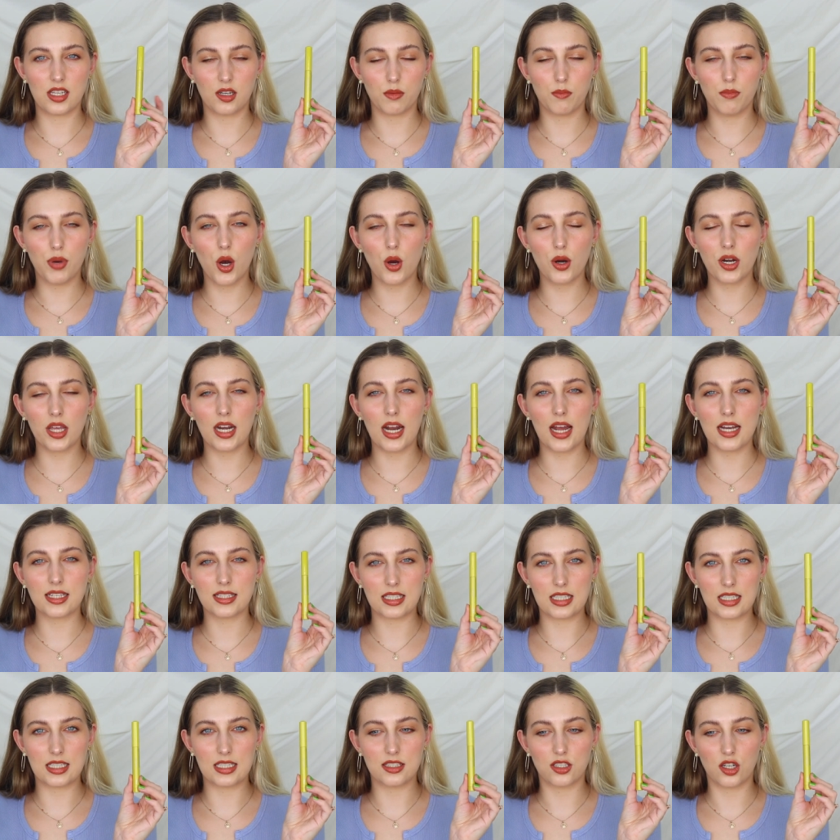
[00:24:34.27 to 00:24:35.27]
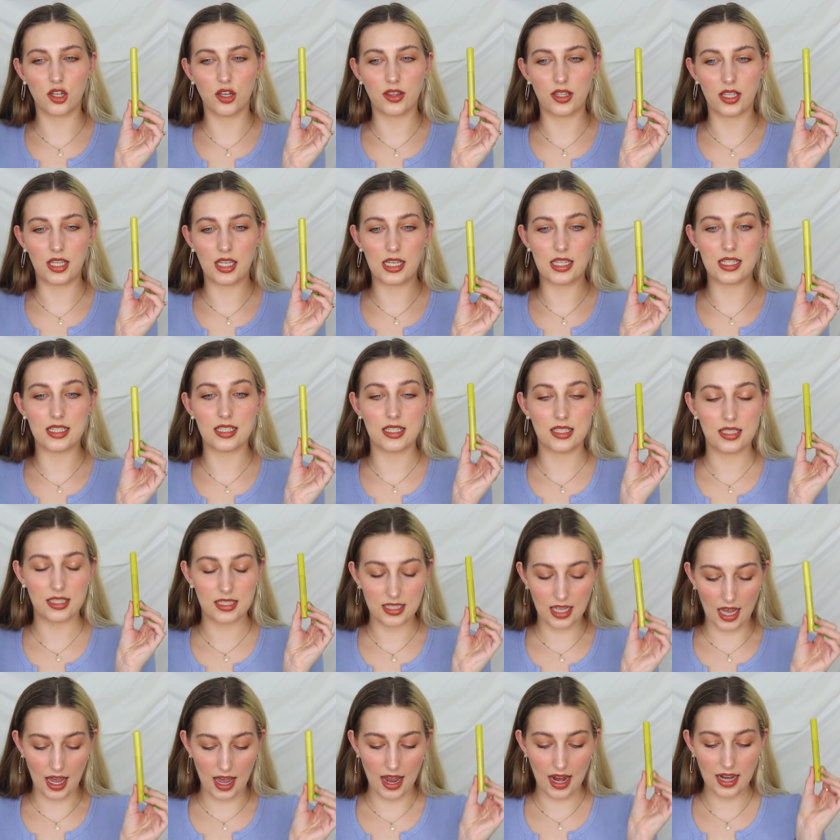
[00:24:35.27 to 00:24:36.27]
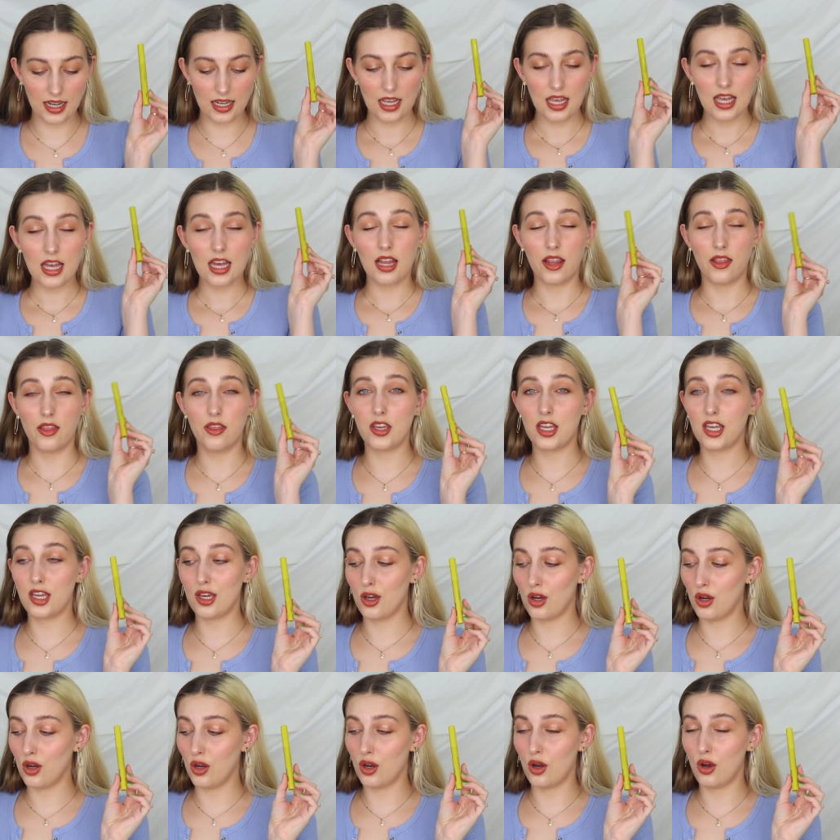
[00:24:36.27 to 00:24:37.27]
component as it is on the inside. The